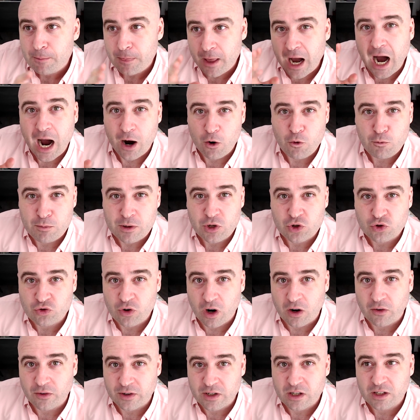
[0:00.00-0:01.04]
I would be
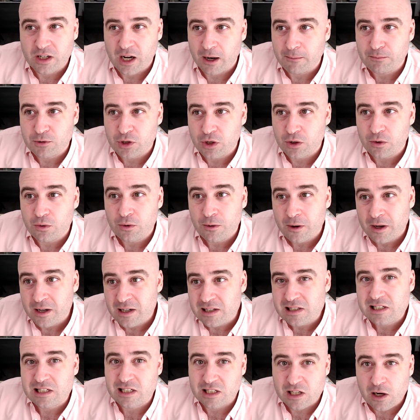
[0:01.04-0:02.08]
struggling to come to
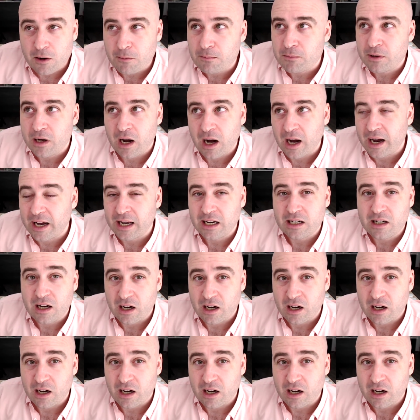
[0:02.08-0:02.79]
some kind